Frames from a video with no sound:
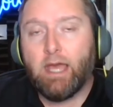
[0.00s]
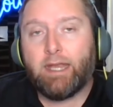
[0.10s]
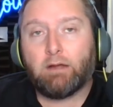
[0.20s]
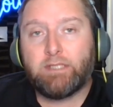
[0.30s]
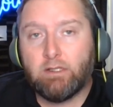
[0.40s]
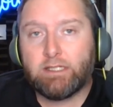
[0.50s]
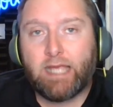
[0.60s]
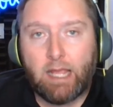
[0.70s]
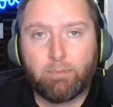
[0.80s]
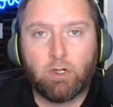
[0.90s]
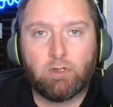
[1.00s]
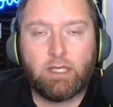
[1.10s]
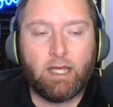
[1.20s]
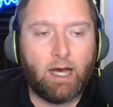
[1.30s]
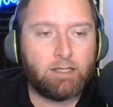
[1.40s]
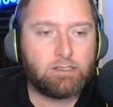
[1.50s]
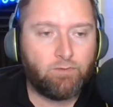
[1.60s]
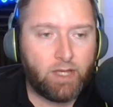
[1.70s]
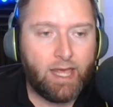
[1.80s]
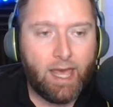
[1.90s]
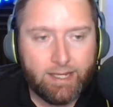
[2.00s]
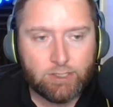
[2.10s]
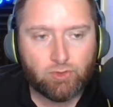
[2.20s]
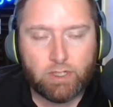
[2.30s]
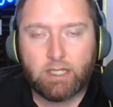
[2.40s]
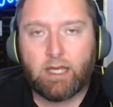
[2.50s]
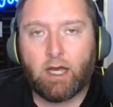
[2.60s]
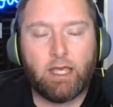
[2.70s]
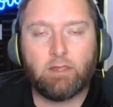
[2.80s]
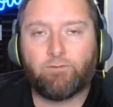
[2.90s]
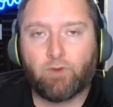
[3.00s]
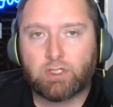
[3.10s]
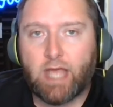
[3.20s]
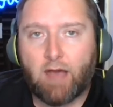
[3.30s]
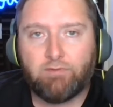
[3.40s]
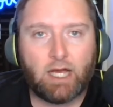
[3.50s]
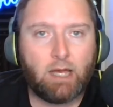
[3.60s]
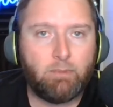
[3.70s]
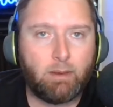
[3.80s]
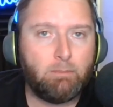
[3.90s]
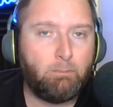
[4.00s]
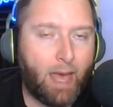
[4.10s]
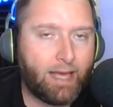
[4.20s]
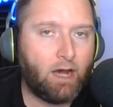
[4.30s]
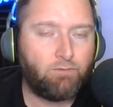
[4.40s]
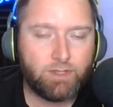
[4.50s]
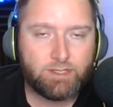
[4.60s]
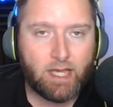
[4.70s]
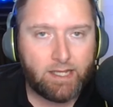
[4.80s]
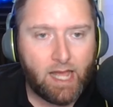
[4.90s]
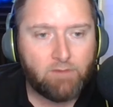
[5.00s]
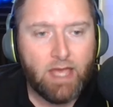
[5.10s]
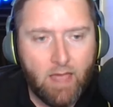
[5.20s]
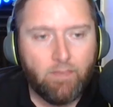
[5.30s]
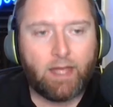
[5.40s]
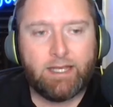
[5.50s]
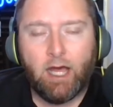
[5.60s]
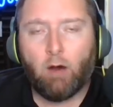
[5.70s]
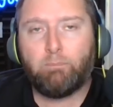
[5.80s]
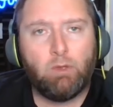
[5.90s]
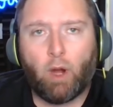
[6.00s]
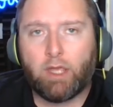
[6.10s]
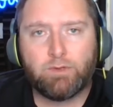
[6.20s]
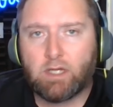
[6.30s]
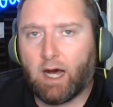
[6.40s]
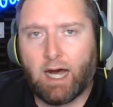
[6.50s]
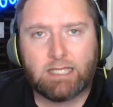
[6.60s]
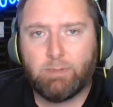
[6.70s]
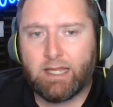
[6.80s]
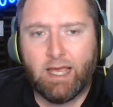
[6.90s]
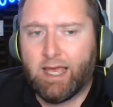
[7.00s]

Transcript: Now, Dillon Gabriel uh, suffering a head injury uh, in the first half and not coming up, back out for the second half. That did help BYU's cause. But